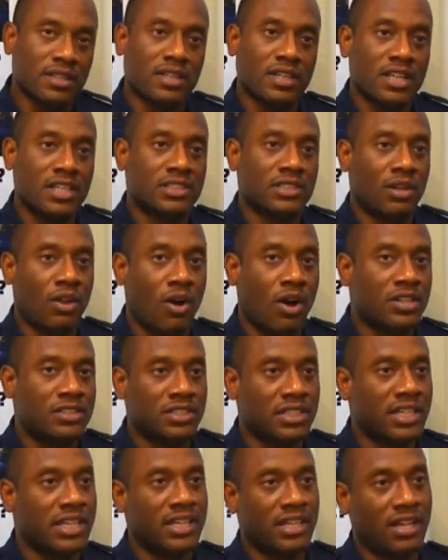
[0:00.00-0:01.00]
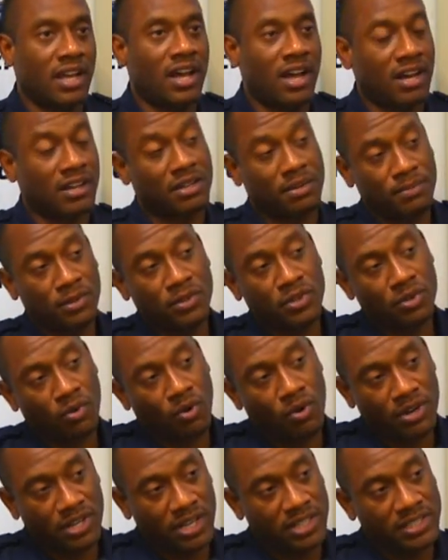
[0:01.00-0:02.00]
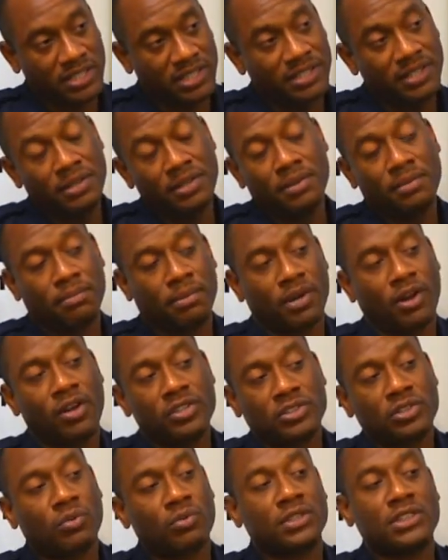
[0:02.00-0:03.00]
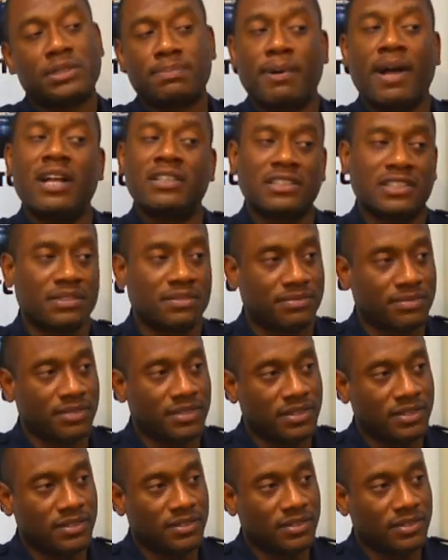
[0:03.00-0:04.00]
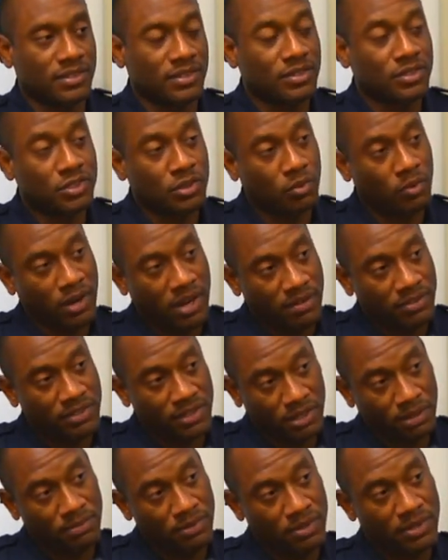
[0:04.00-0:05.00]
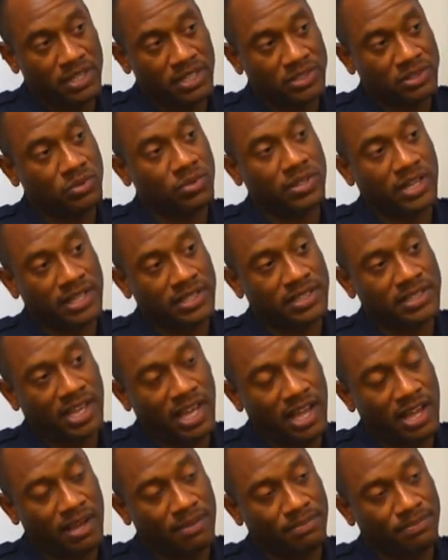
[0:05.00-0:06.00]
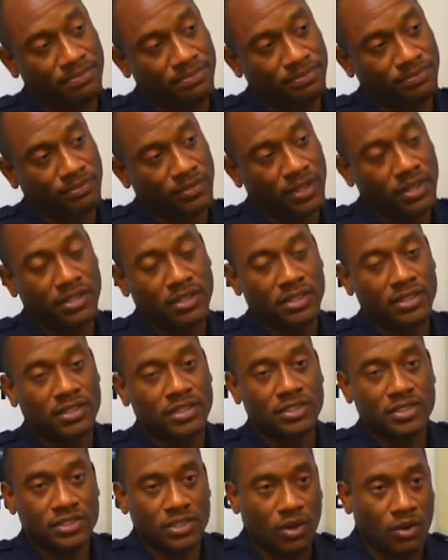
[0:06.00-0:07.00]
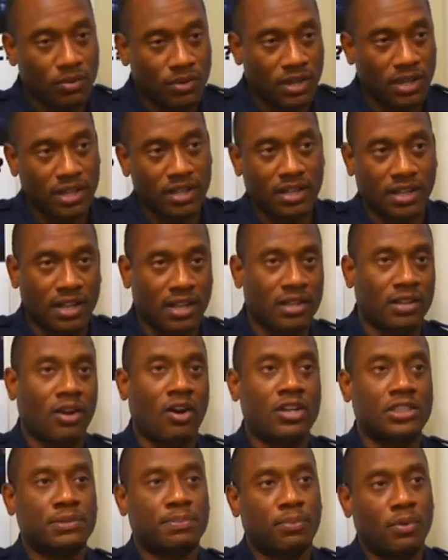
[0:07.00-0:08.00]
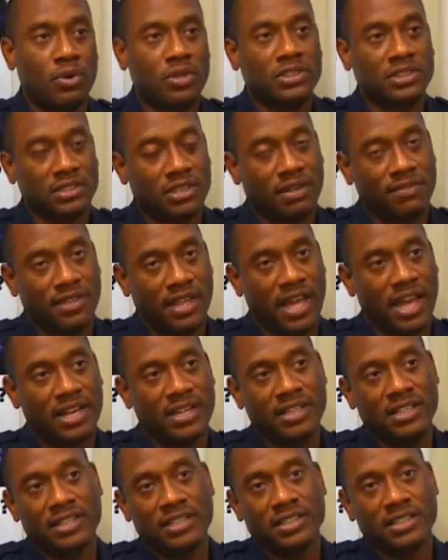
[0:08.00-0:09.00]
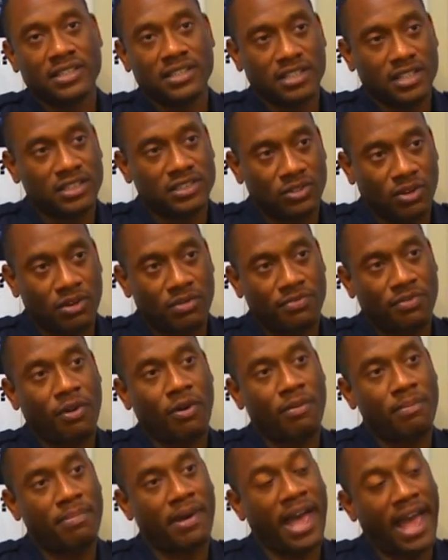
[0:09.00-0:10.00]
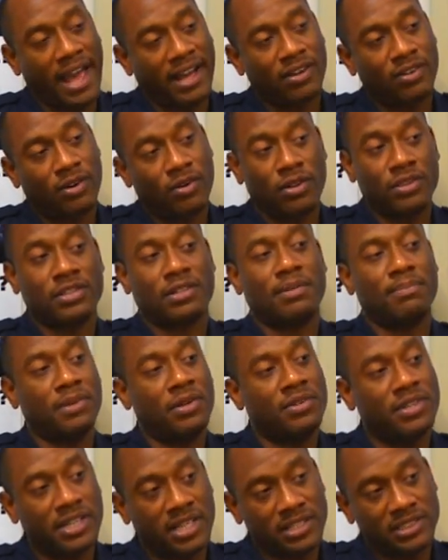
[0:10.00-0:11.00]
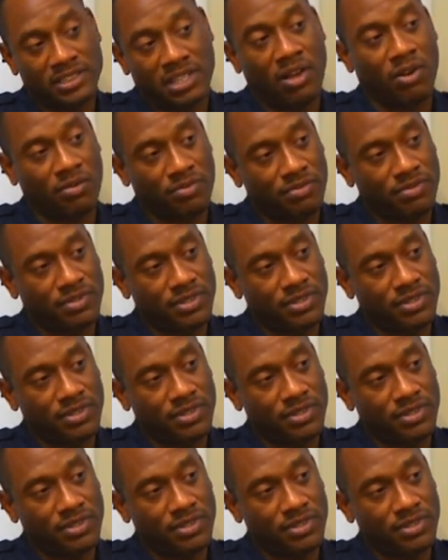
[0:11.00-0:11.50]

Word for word: is largely uh, community oriented, but also responsive to whatever the community is doing at the time. So a large portion of that is going to fall back on the community itself